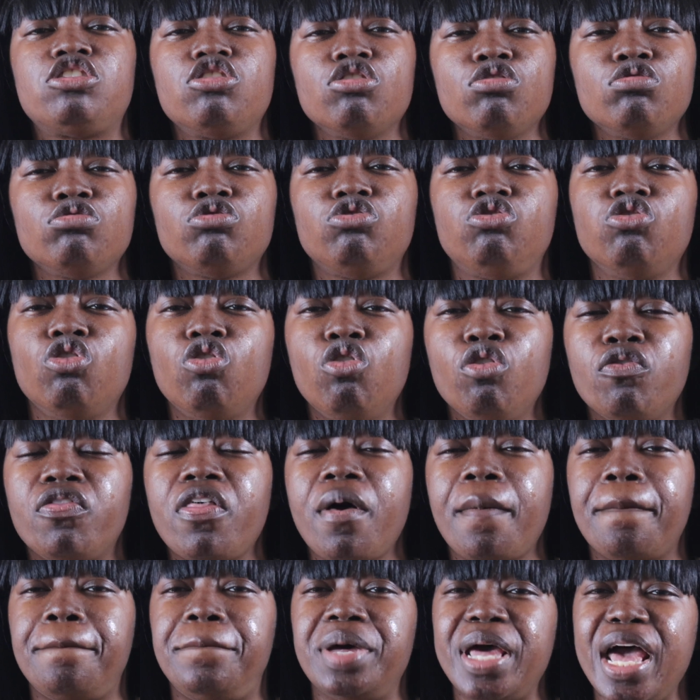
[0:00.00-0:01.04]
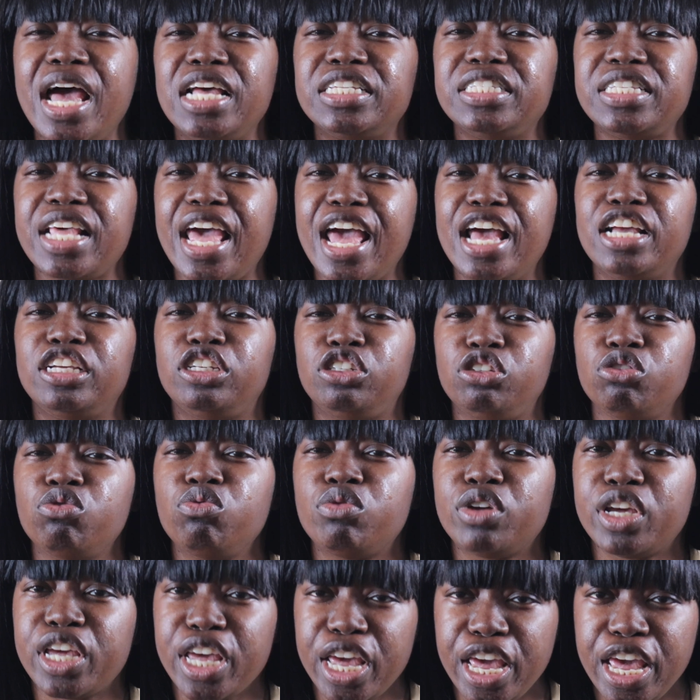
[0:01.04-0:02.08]
to do the best as
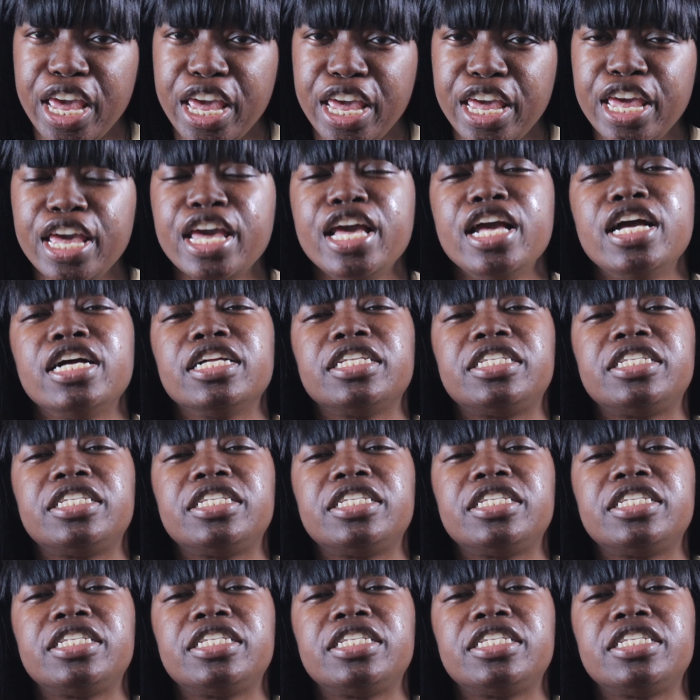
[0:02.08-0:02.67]
you can